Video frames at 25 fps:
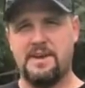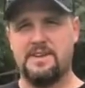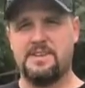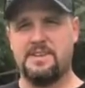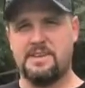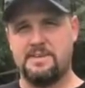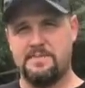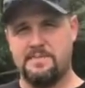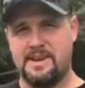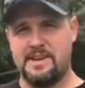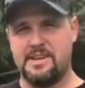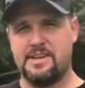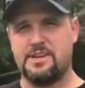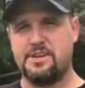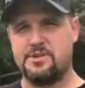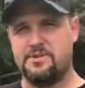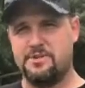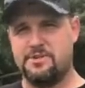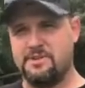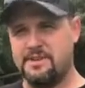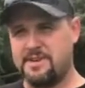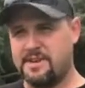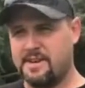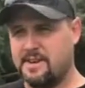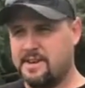us to make
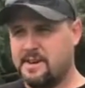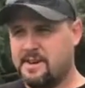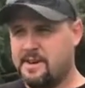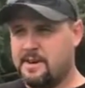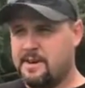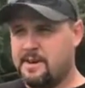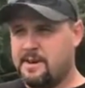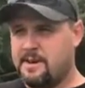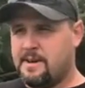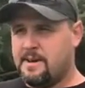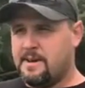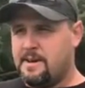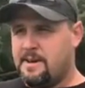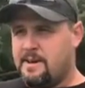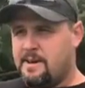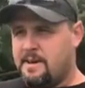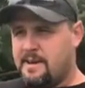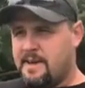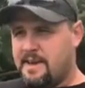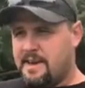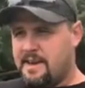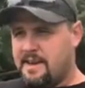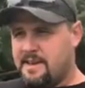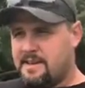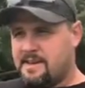sure that
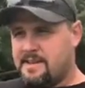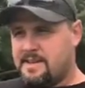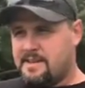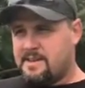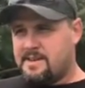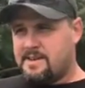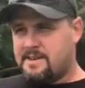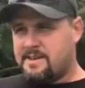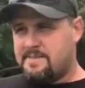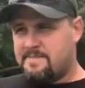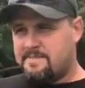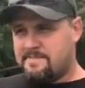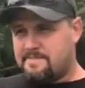it's